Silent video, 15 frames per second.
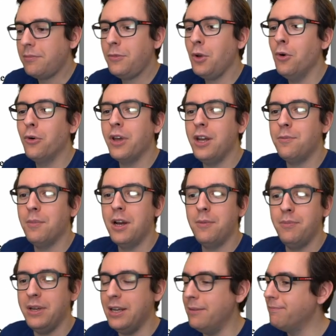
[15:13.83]
Okay, it
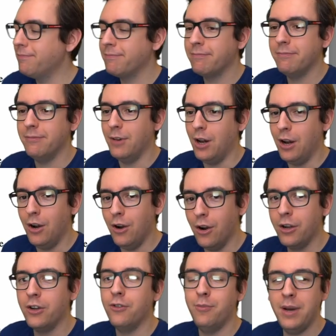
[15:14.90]
might be a
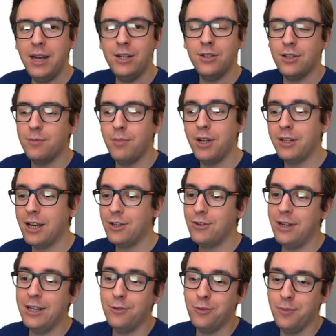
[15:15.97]
lot of pages, but
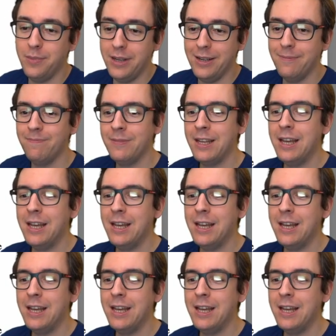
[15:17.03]
actually it would be